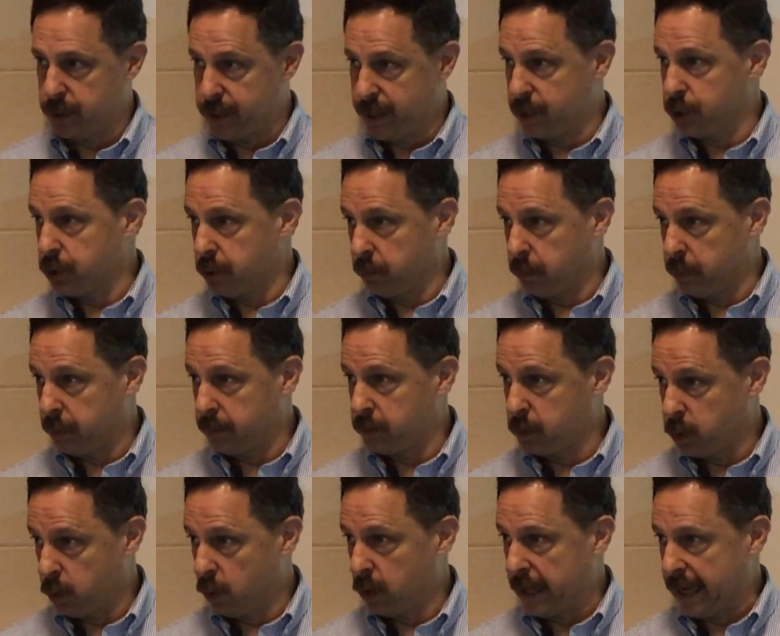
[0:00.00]
prediction
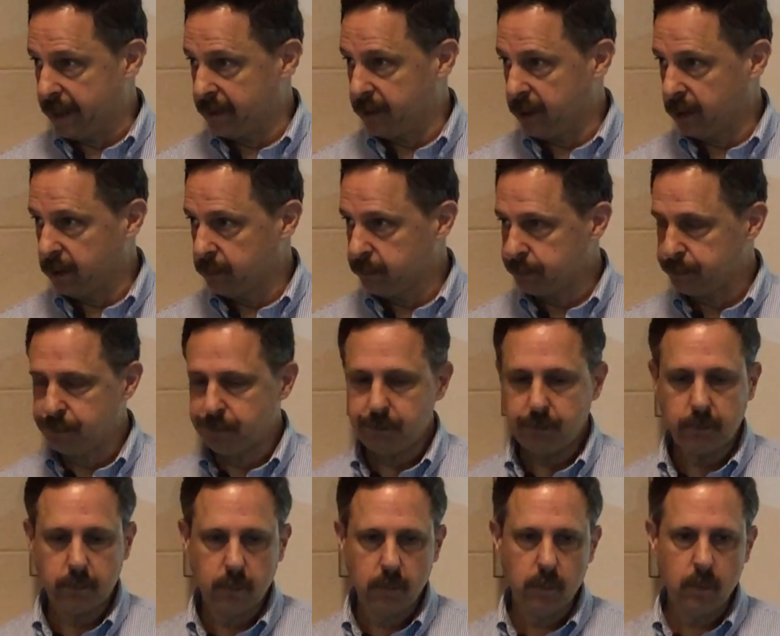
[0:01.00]
tool out there.
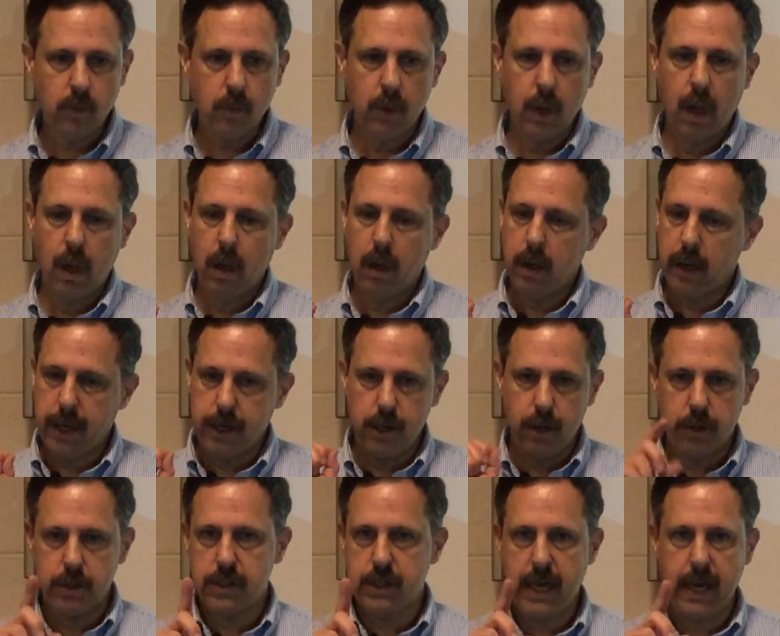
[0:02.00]
And
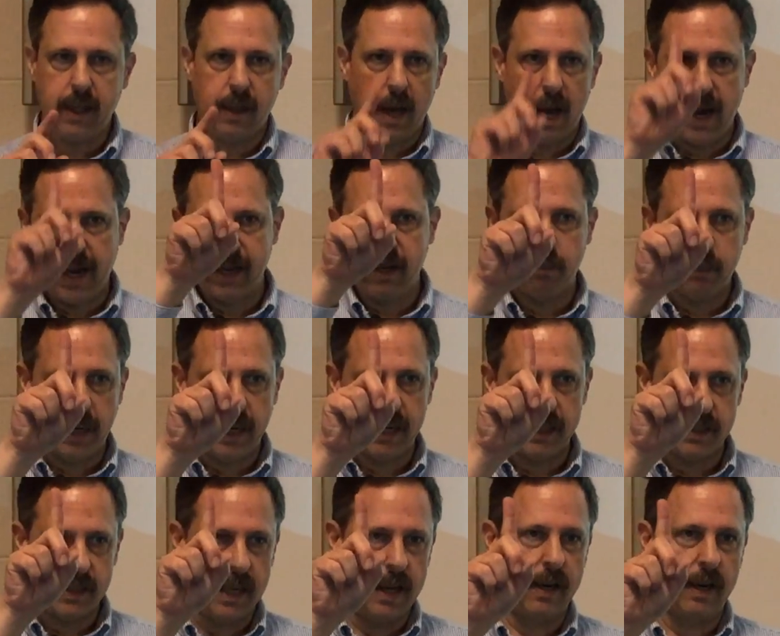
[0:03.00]
you can say the height of my
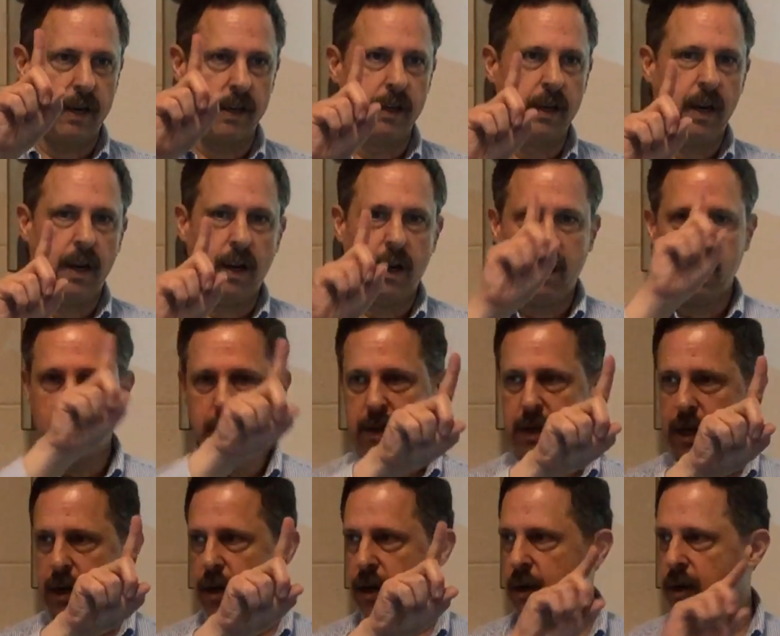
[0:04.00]
antenna
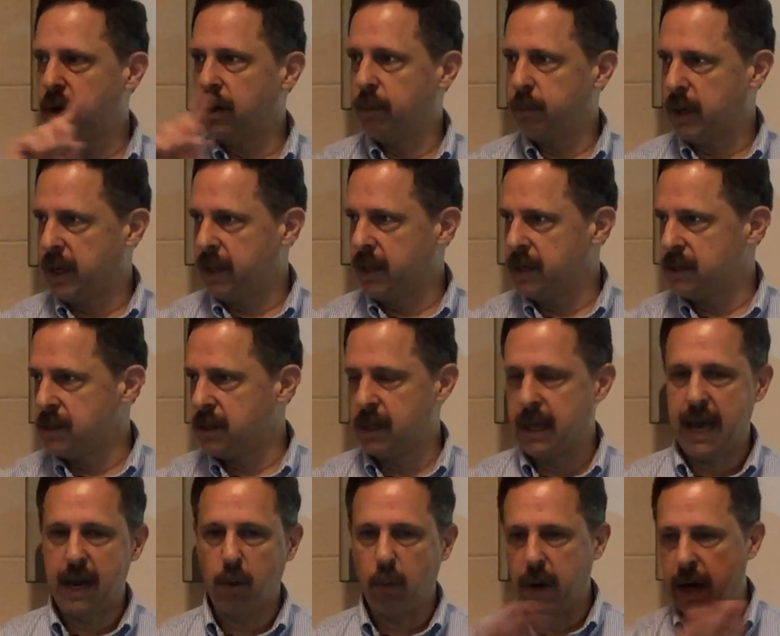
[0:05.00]
here, and my this
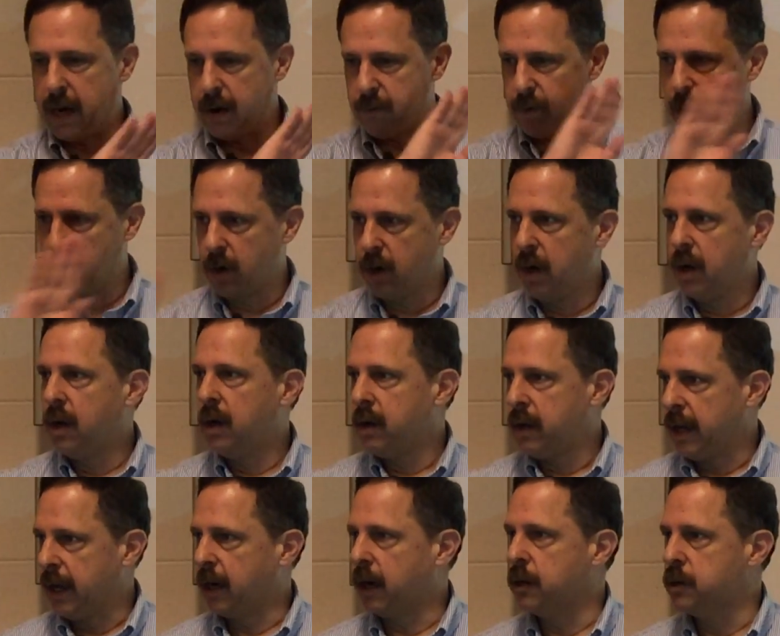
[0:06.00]
and that or whatever,
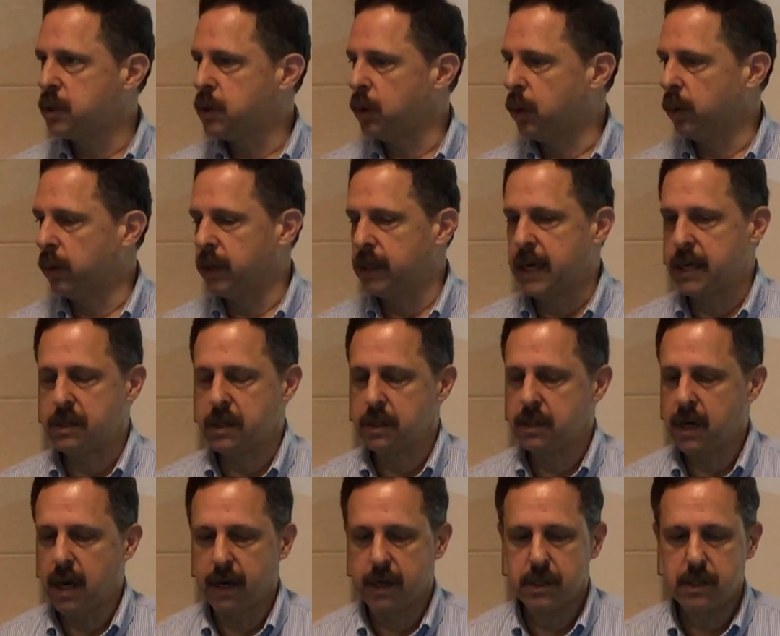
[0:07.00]
and goes through and does
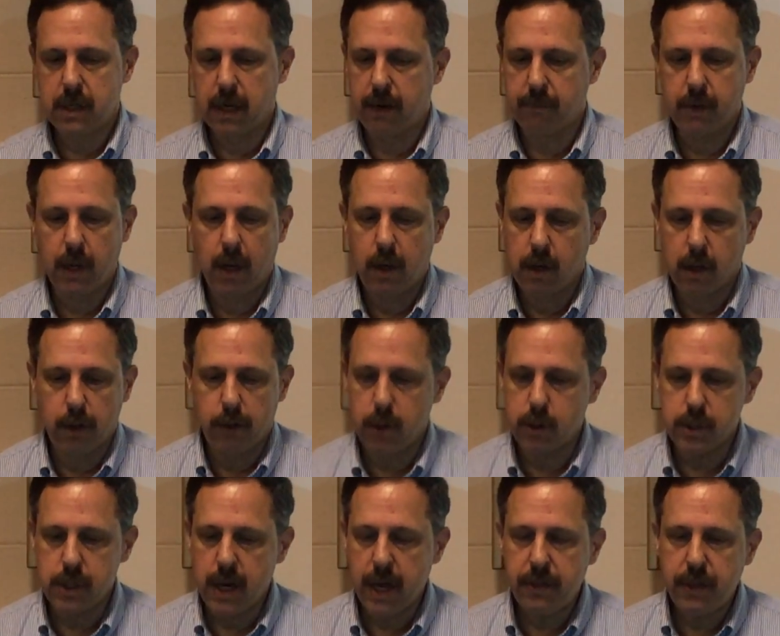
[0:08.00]
this kind of stuff.
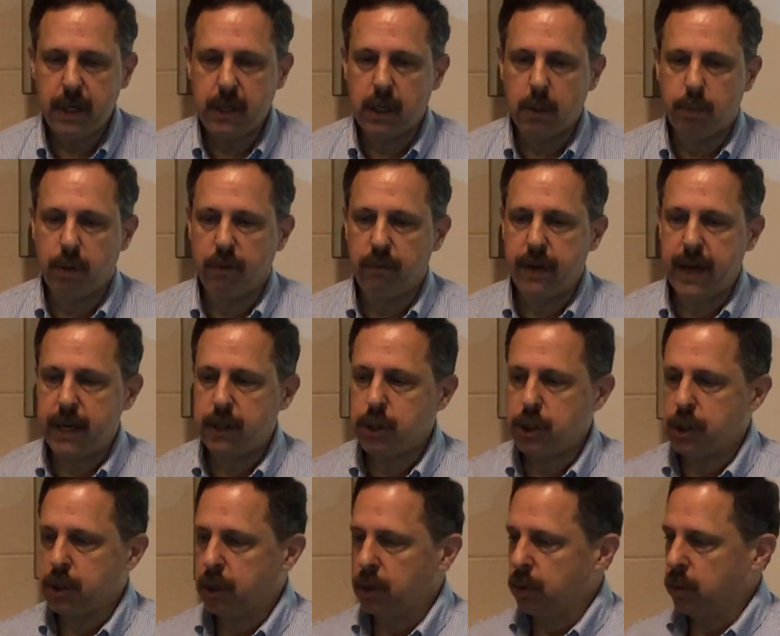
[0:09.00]
There's nothing to
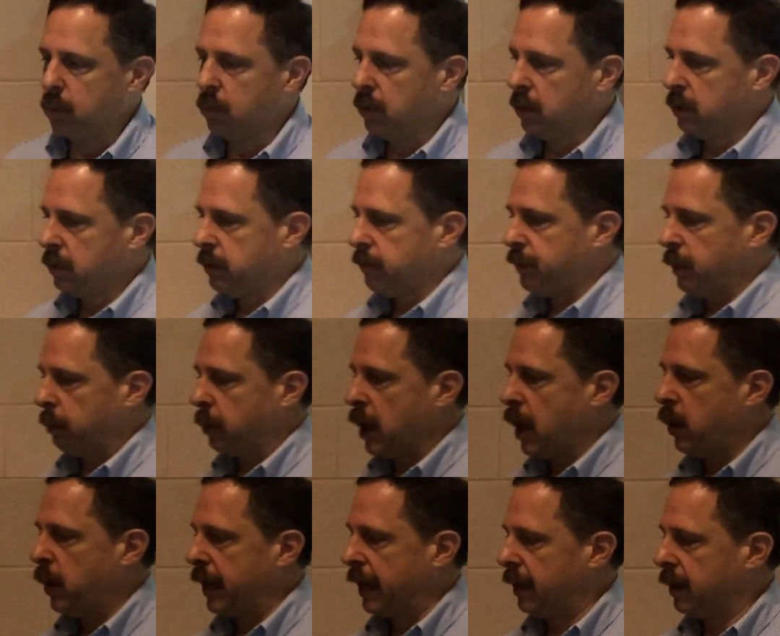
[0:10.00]
prevent you from
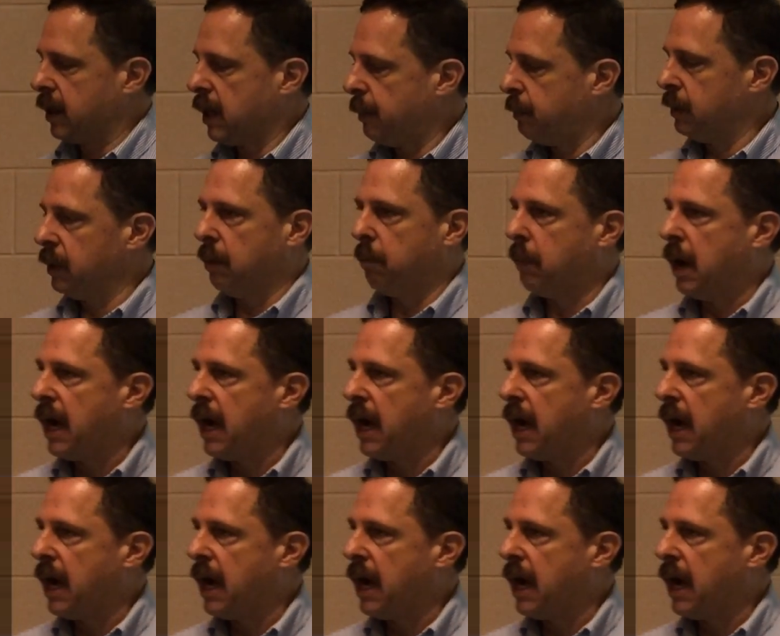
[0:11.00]
going a couple of